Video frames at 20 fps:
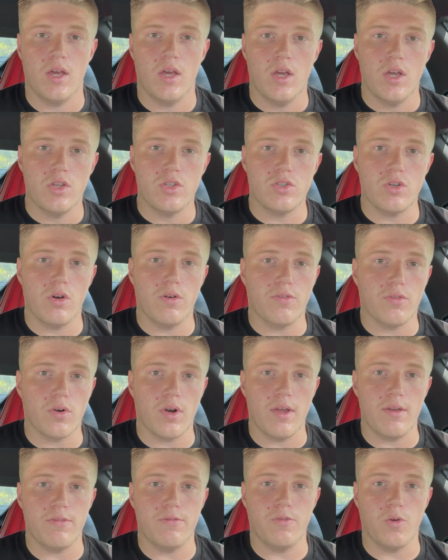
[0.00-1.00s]
So for
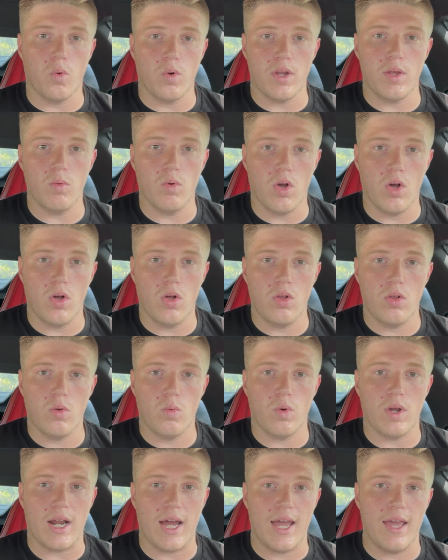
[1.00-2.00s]
a 40 roll,
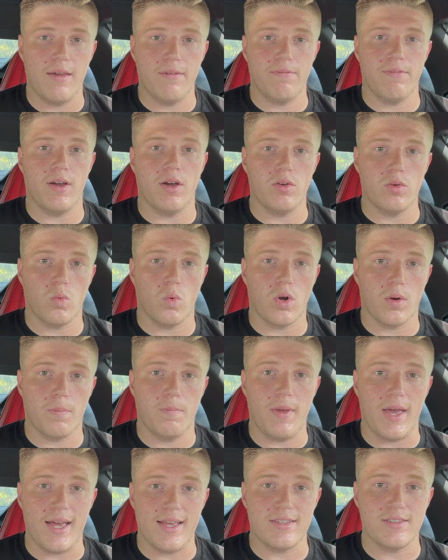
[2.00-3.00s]
what I have found to work
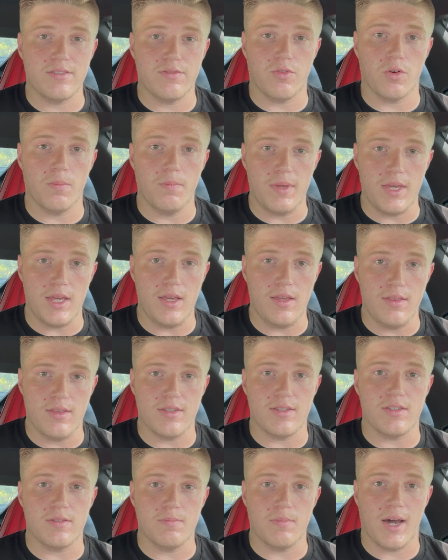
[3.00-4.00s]
best for me,
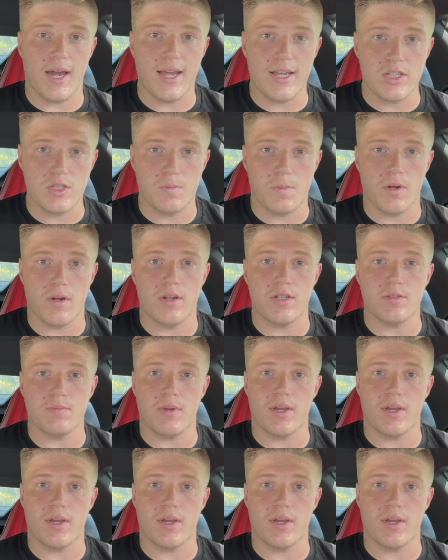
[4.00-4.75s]
this is my experience.